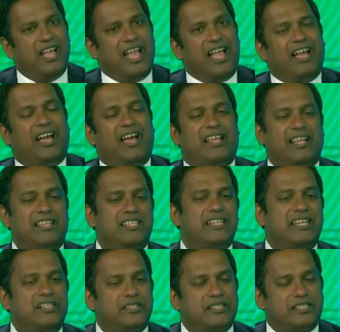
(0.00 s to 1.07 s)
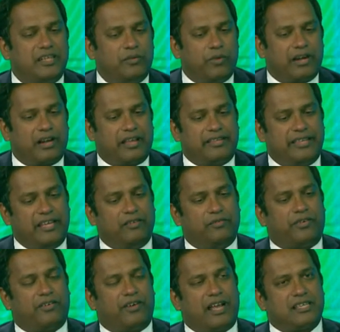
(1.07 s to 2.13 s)
Uh, that's an interesting one. I think
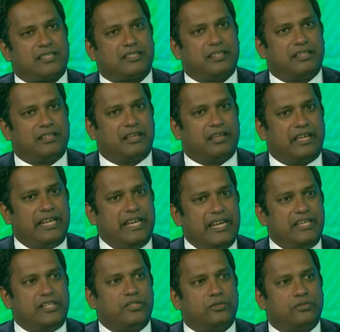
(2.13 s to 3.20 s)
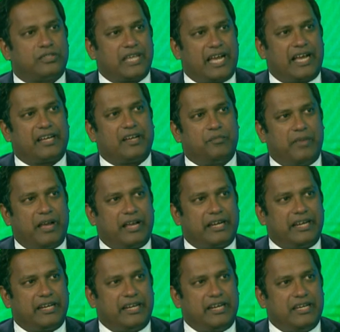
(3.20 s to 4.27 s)
for us, the initial target
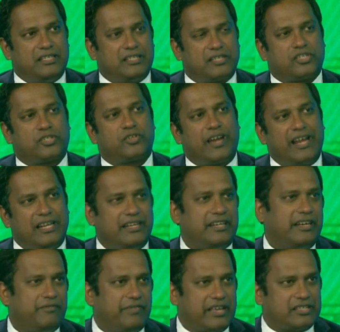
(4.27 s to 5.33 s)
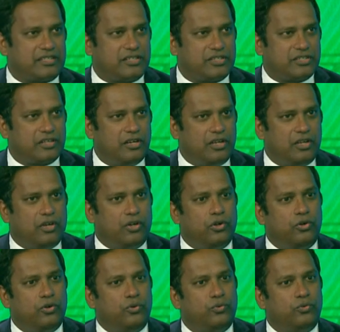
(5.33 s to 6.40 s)
market is Australian investors mm.
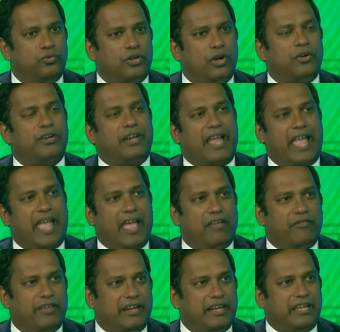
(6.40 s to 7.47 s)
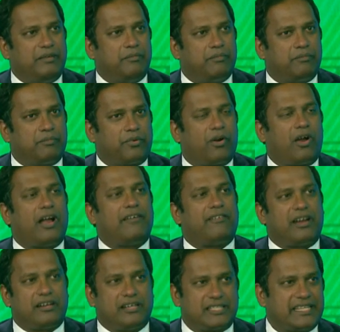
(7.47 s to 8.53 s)
who don't have any prior
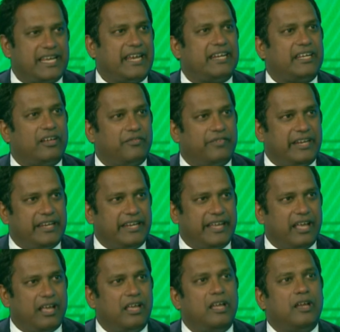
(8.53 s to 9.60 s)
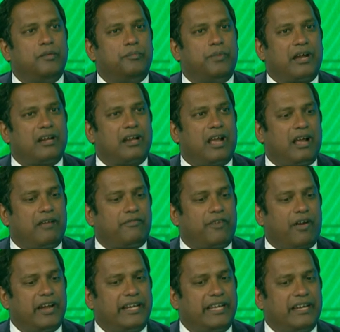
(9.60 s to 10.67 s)
understanding of India mm. but are
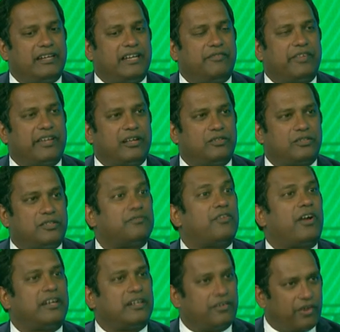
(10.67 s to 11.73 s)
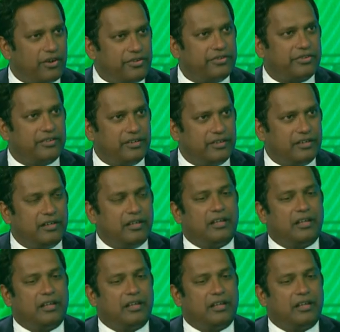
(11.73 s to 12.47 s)
finding it difficult to find growth. Mm.